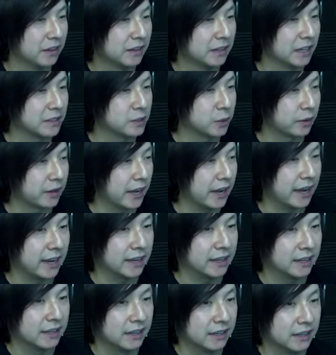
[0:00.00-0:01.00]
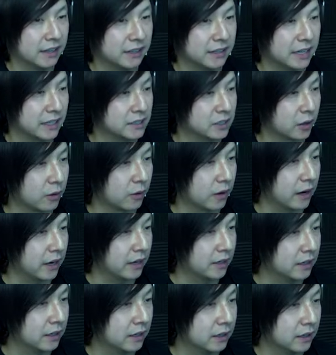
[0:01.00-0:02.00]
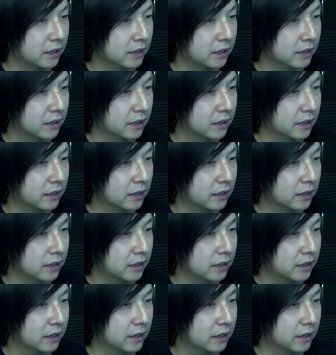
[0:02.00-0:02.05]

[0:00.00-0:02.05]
That's okay. That's all right.